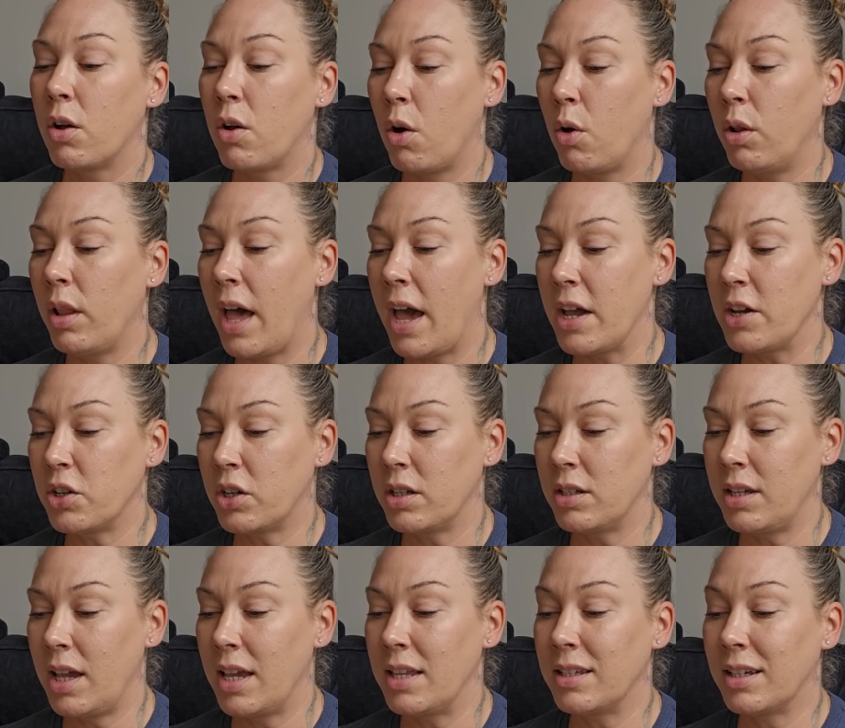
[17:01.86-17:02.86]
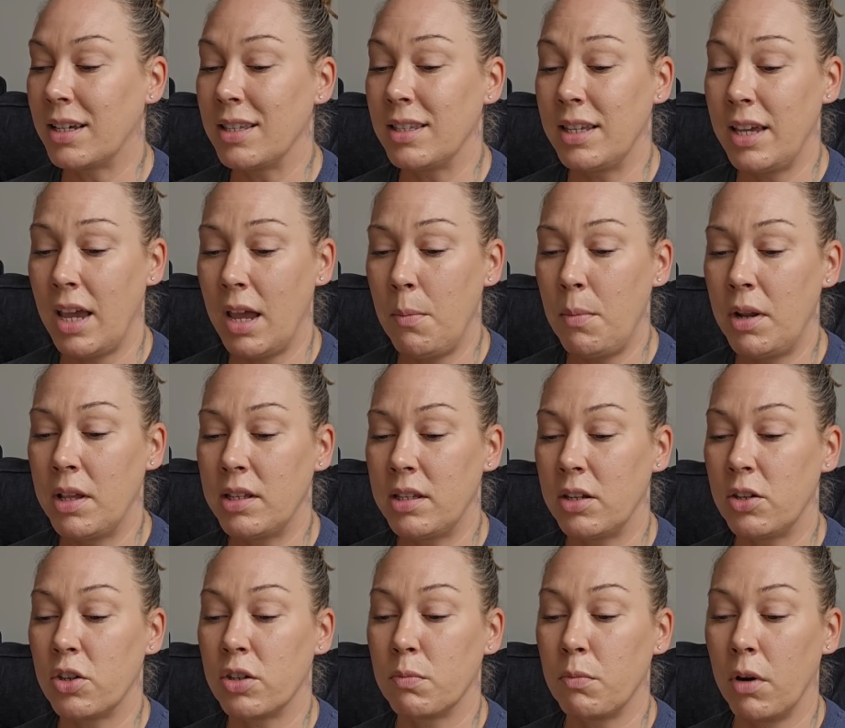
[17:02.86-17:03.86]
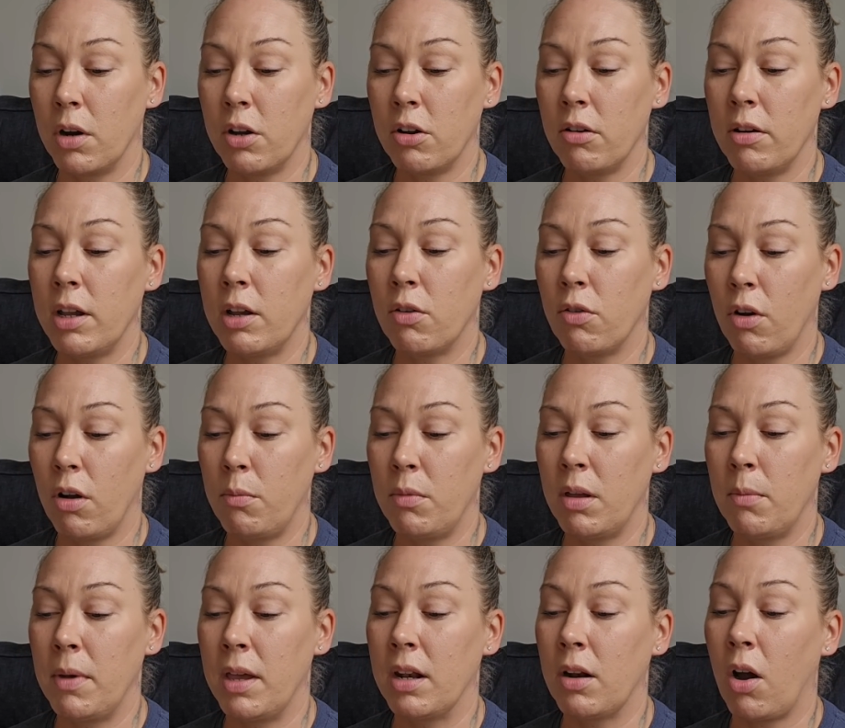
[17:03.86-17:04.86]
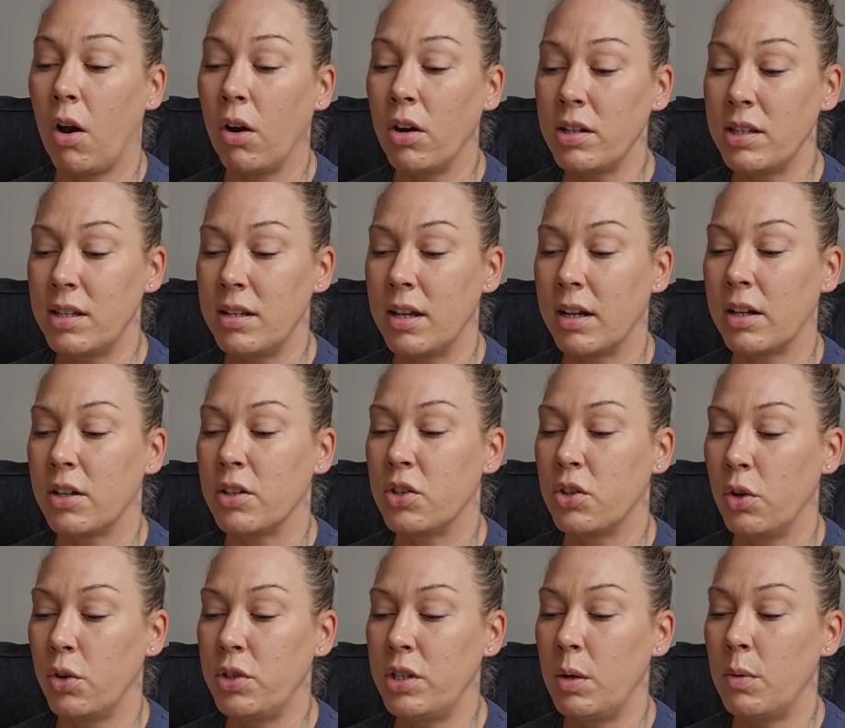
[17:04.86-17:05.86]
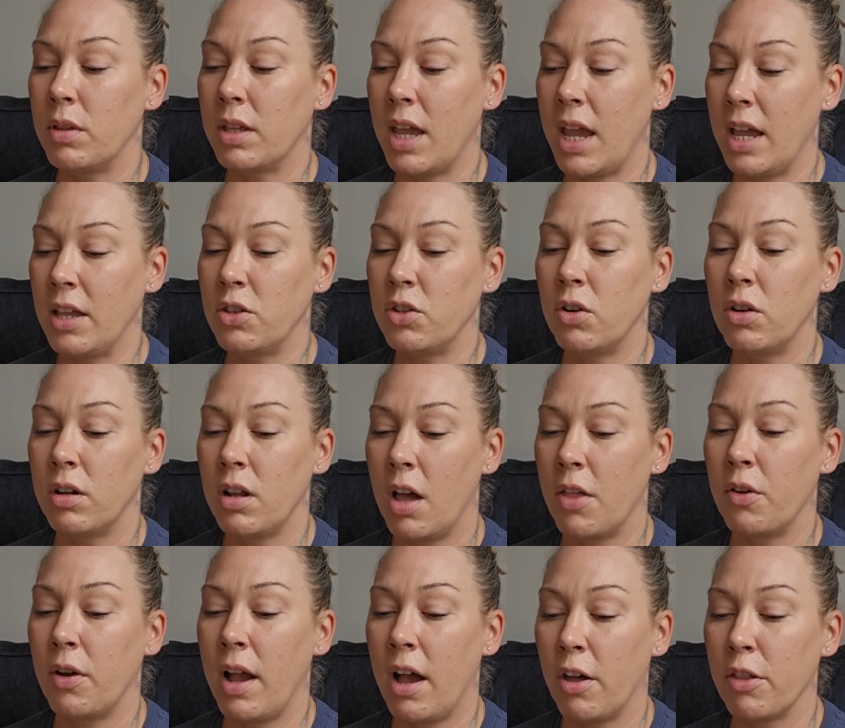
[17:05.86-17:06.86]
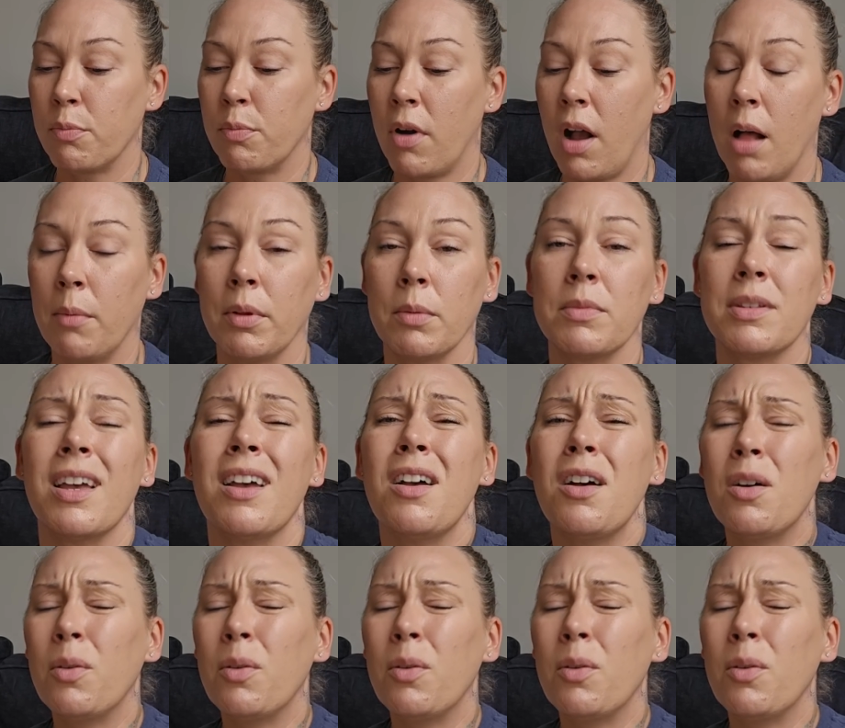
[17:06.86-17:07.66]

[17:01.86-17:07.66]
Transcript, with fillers: Coal ash contains contaminants such as mercury, chromium, and arsenic associated with cancer and other health problems.